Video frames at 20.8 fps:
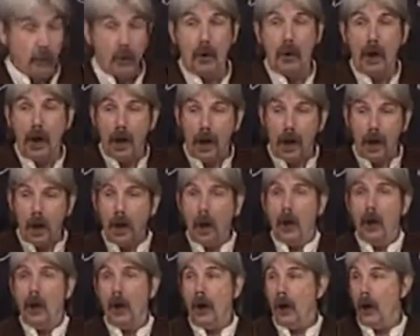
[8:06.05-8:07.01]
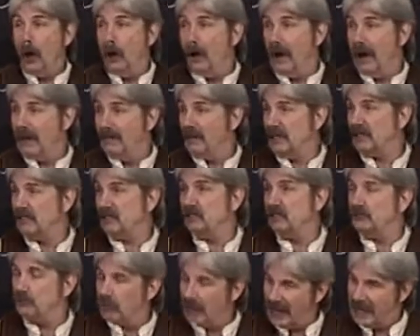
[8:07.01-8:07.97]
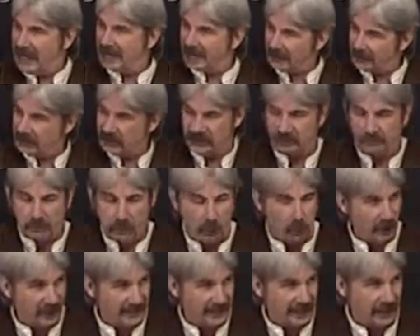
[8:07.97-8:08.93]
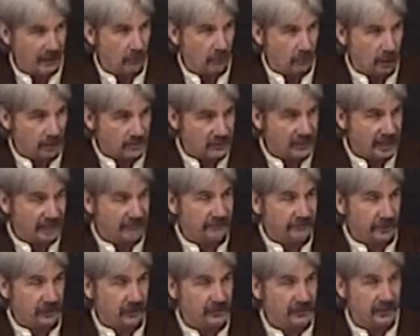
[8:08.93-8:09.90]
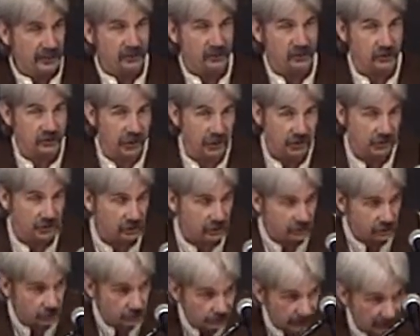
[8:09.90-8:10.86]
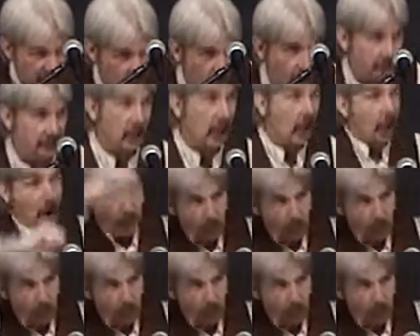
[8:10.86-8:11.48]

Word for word: Woohoo! I mean, right at this point now, once that verse says Jesus should be going,